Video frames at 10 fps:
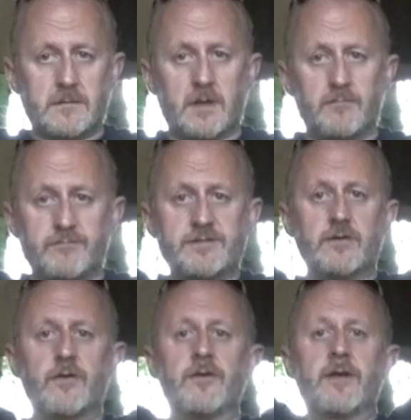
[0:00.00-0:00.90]
I'm
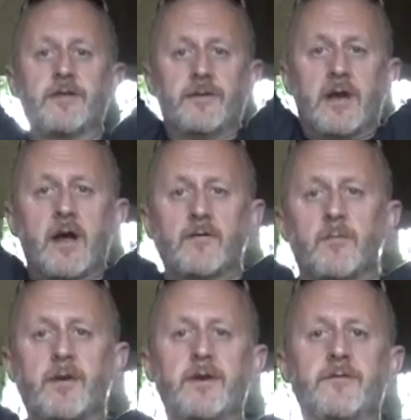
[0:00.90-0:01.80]
stood underneath it now. I've
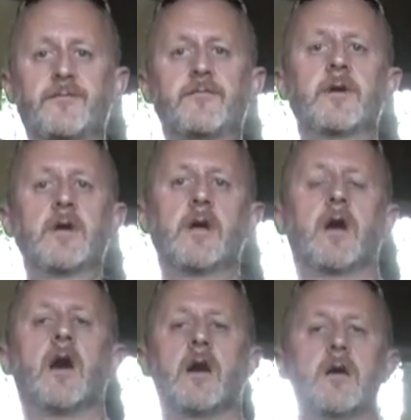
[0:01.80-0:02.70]
got plenty of
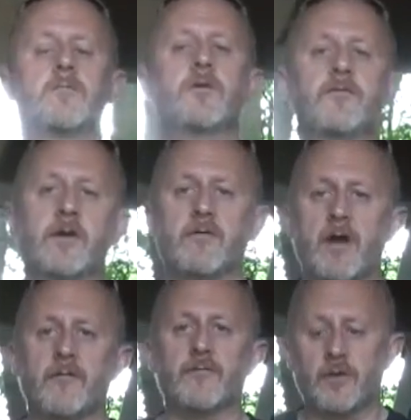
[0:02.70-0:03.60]
moving
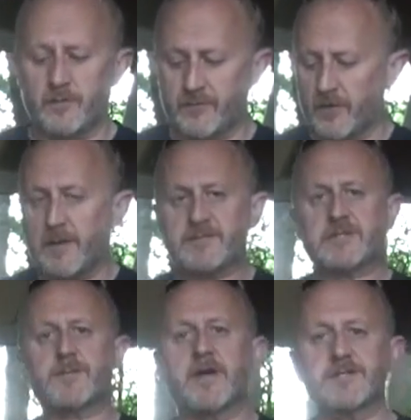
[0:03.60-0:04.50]
around room. We've got an empty
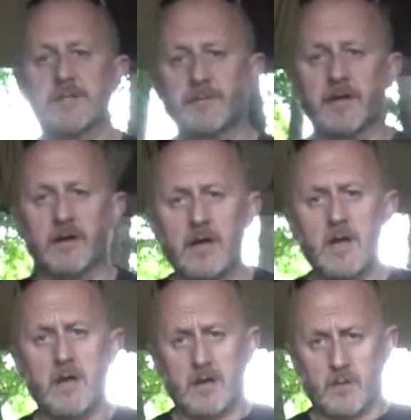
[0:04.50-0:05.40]
space in the middle
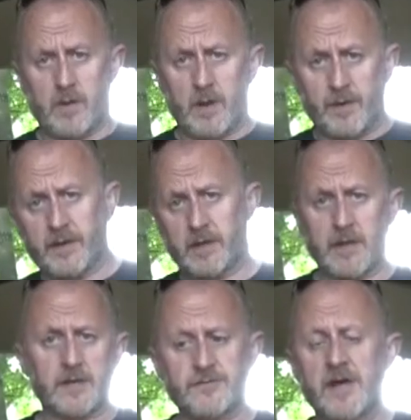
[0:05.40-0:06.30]
where we can
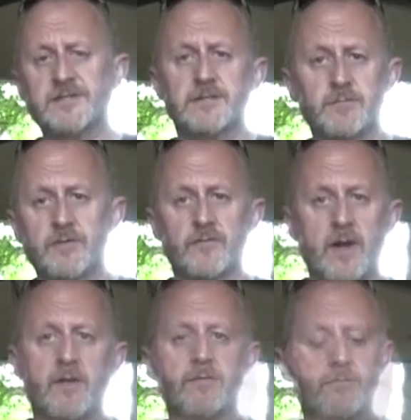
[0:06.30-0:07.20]
get dressed and move
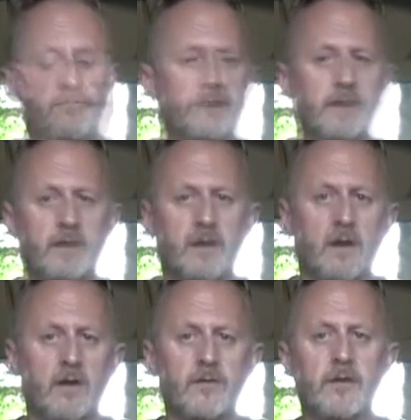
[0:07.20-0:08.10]
around. And, uh,
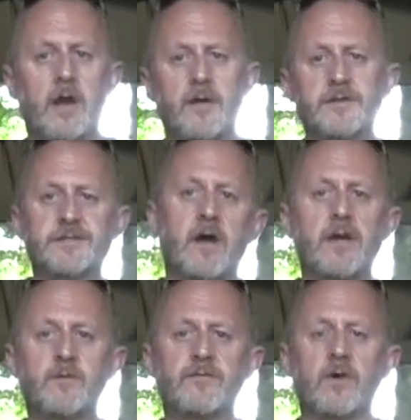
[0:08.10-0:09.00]
on either
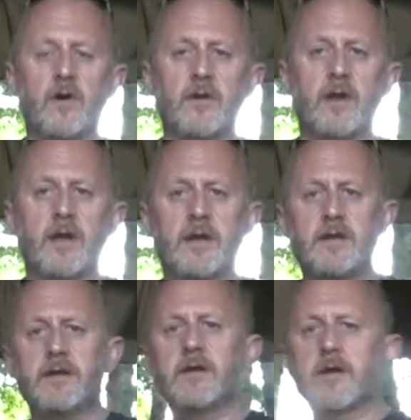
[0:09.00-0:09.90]
side we've got
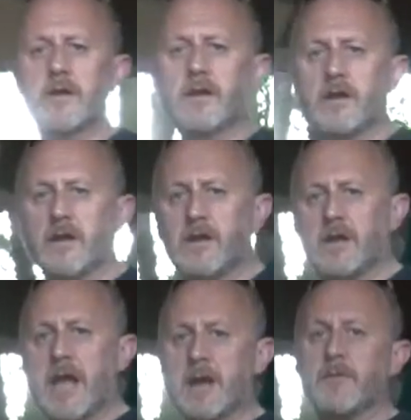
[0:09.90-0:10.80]
a
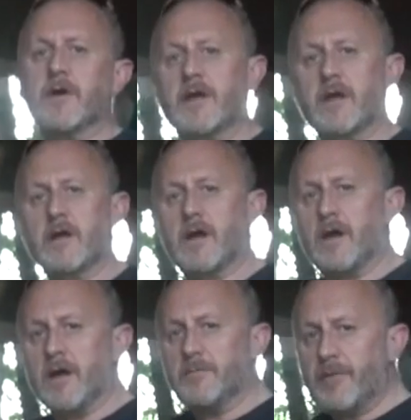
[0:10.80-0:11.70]
hammock.
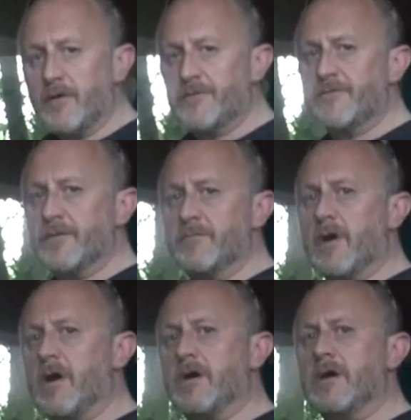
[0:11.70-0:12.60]
Uh, both of them
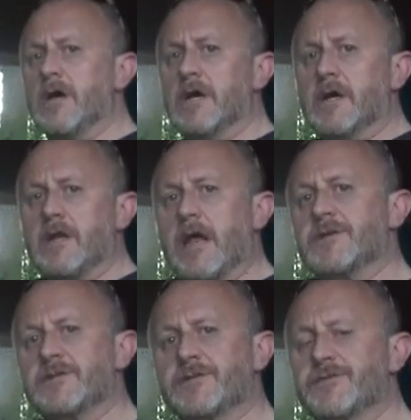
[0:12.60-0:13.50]
are
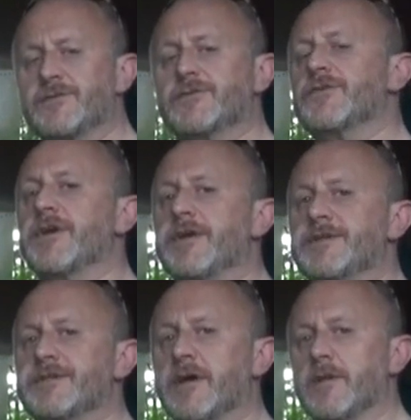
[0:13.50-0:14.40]
lashed to
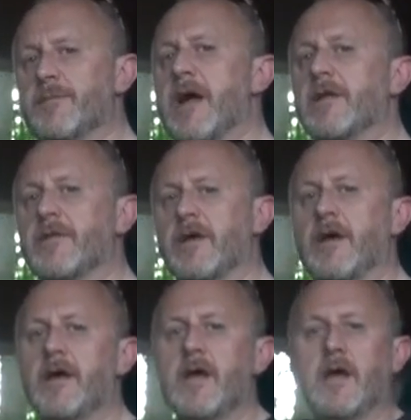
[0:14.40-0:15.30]
trees at the back
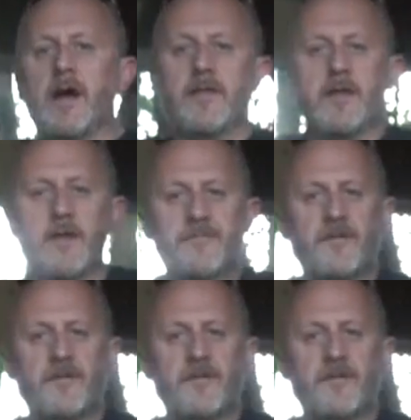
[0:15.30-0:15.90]
there, and then they